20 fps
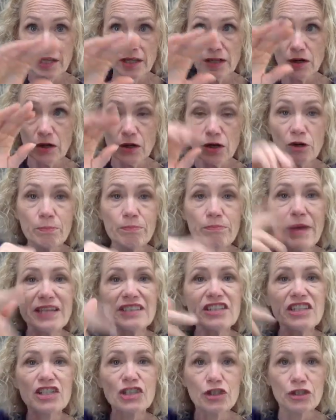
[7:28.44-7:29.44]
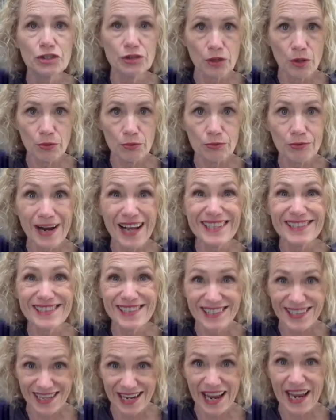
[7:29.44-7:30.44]
her message so
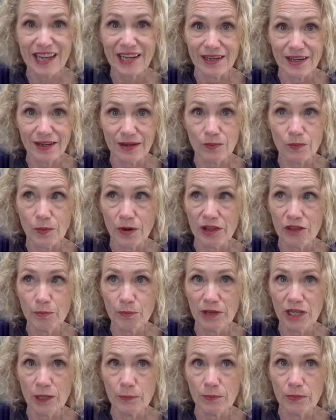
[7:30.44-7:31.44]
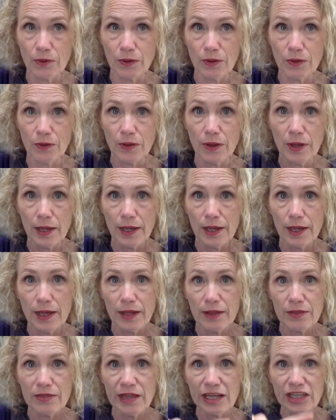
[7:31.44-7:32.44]
resonated with people
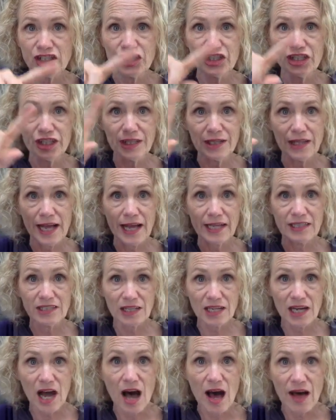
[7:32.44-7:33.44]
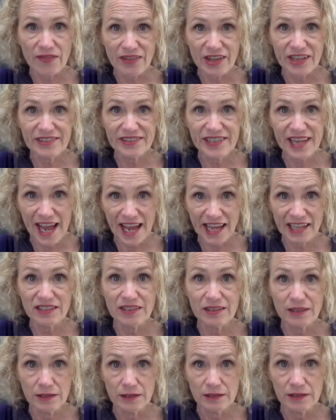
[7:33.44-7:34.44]
that she landed on the
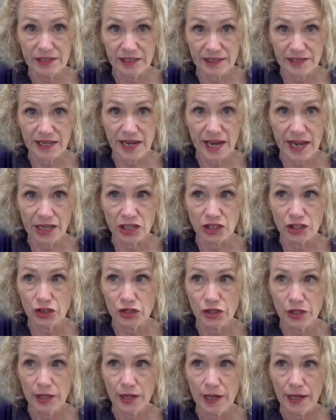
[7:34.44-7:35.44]
TED stage.